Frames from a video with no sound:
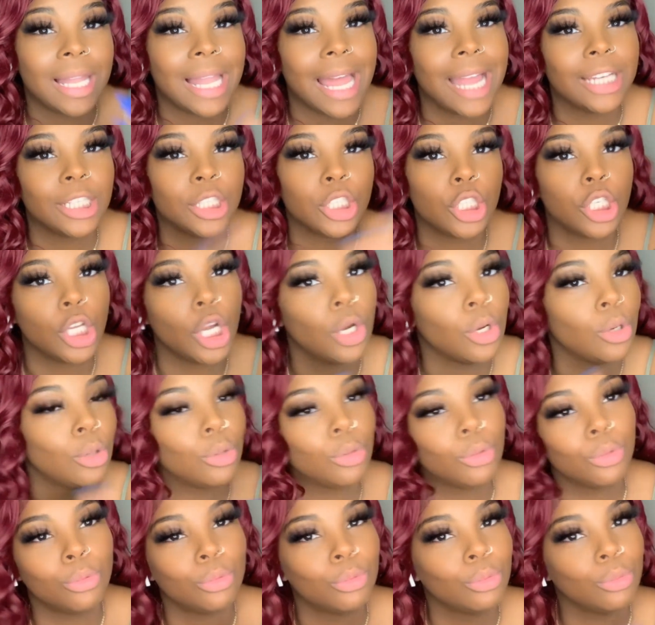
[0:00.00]
Like,
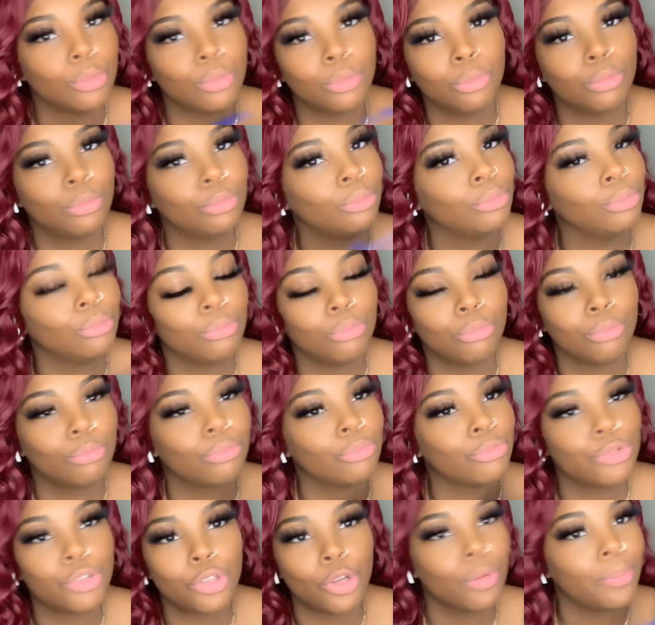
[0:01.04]
don't
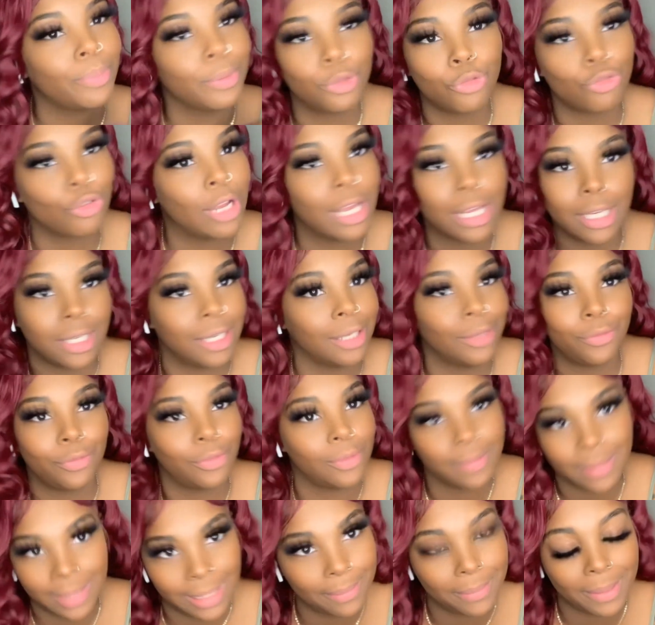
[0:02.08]
don't be trying to come
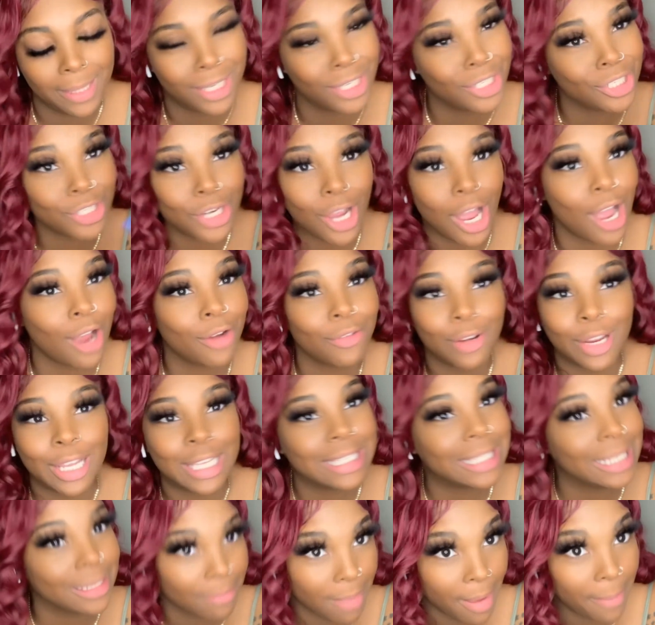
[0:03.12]
for me because y'all already
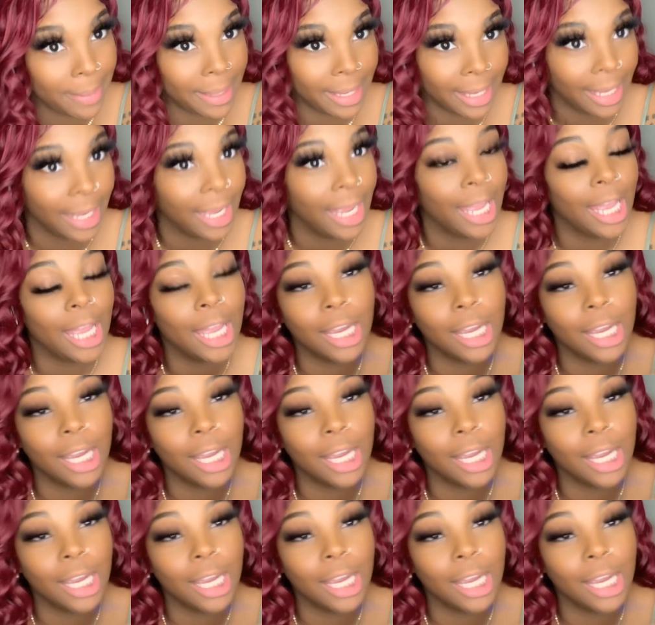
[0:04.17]
seen my bed